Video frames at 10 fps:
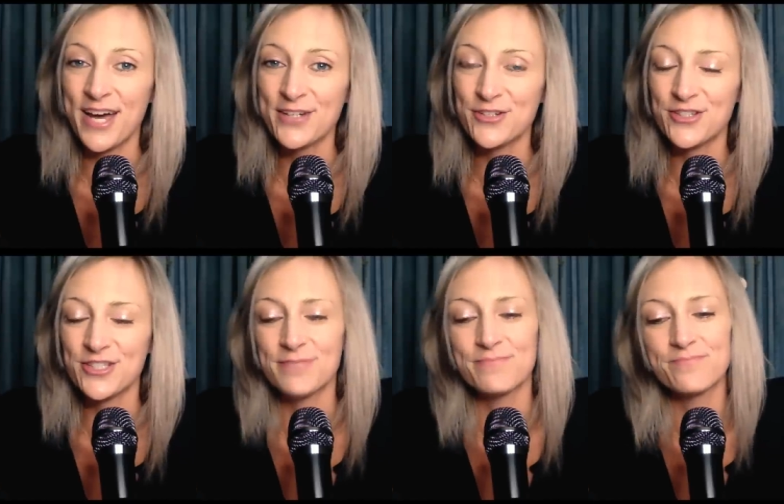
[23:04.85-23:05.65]
to
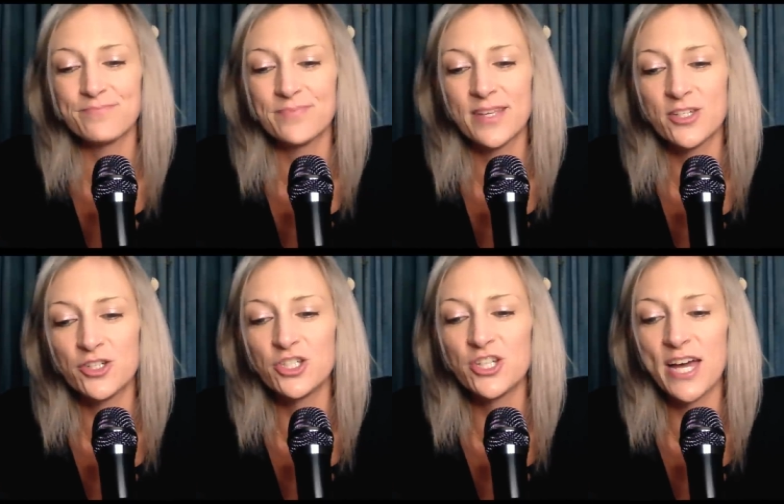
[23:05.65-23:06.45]
ashes.
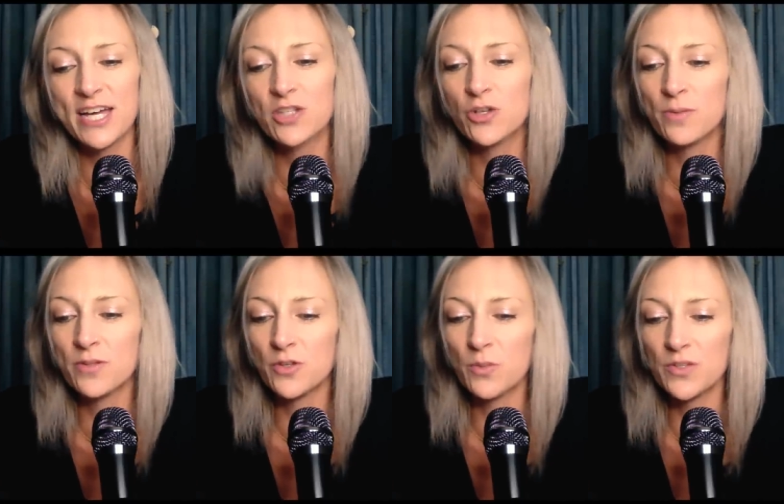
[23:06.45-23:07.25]
Shishat
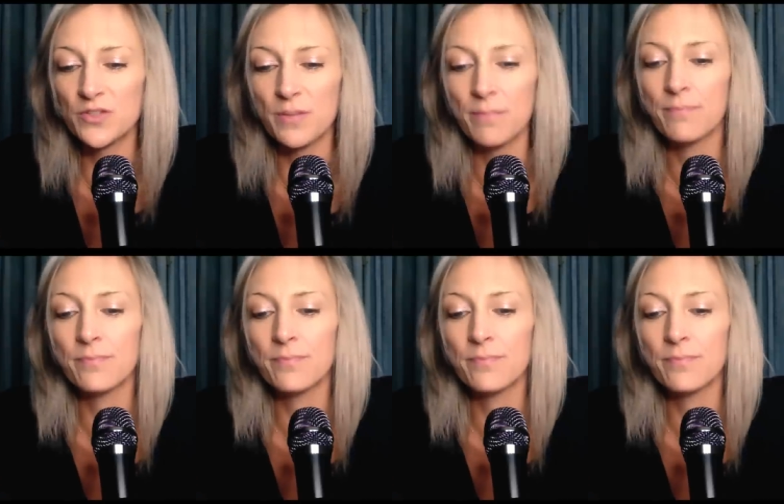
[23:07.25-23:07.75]
contributes her wisdom.